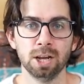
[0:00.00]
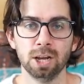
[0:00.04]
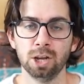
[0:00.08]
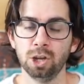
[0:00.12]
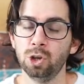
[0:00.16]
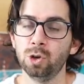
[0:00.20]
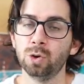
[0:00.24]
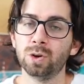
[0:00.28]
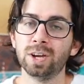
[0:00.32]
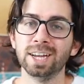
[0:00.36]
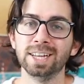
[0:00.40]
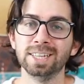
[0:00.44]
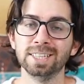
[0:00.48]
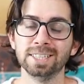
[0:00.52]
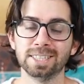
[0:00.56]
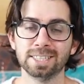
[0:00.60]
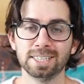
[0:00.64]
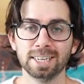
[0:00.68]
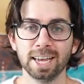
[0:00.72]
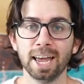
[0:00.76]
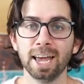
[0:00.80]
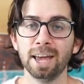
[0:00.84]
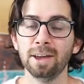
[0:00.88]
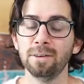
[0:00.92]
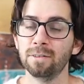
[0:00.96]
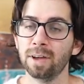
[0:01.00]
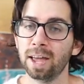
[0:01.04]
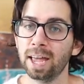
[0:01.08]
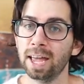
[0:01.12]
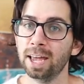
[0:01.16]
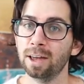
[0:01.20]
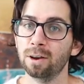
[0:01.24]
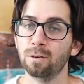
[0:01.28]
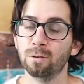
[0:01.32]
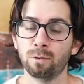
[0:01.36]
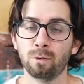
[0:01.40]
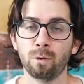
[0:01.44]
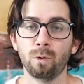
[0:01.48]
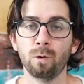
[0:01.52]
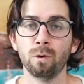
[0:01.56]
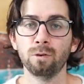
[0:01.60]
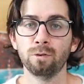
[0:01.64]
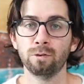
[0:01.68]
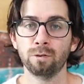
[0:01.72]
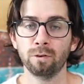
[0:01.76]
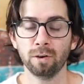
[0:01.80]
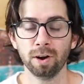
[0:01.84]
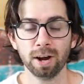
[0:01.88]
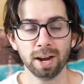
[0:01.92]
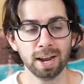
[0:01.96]
You can save it for
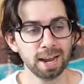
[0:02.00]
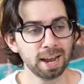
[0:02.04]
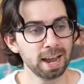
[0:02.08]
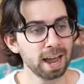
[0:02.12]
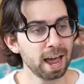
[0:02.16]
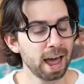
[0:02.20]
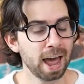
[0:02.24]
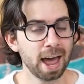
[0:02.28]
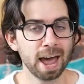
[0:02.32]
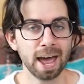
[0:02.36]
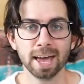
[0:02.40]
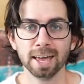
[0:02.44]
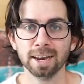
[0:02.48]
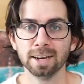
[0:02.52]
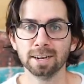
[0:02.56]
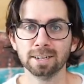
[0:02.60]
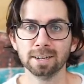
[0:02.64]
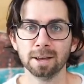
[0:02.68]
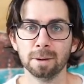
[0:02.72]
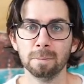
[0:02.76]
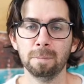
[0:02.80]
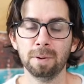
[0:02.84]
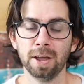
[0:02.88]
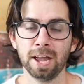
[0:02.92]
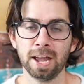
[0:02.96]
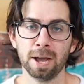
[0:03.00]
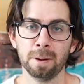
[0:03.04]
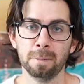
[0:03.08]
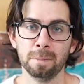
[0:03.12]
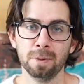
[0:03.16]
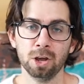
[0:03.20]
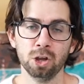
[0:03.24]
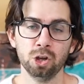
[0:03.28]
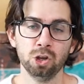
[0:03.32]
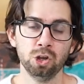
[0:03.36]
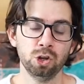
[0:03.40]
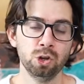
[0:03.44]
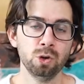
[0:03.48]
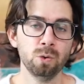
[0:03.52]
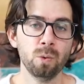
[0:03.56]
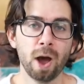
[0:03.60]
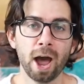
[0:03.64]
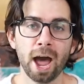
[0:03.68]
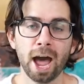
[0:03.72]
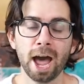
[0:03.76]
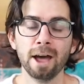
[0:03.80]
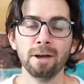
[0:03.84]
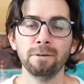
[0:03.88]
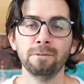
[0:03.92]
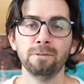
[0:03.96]
free and bam, you
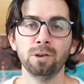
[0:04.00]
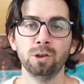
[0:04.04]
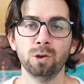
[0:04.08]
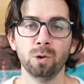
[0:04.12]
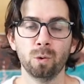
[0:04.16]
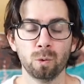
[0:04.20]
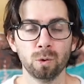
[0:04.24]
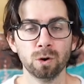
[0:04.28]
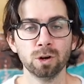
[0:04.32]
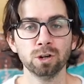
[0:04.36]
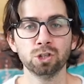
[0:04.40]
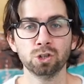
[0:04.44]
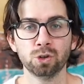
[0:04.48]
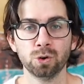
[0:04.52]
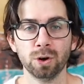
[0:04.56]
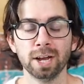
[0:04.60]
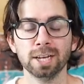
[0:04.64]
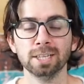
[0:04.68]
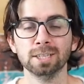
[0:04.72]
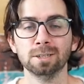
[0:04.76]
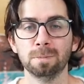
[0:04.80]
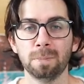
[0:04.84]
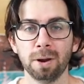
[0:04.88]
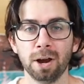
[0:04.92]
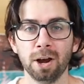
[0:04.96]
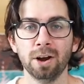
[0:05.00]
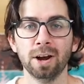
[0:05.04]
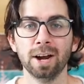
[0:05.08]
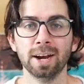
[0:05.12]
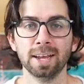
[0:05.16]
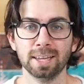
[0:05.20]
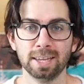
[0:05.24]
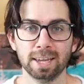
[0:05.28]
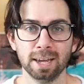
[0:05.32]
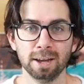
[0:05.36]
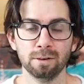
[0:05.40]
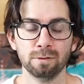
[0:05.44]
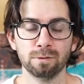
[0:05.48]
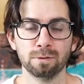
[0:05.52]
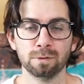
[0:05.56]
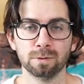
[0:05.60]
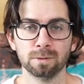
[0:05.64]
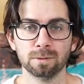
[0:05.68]
have your transparent GIF.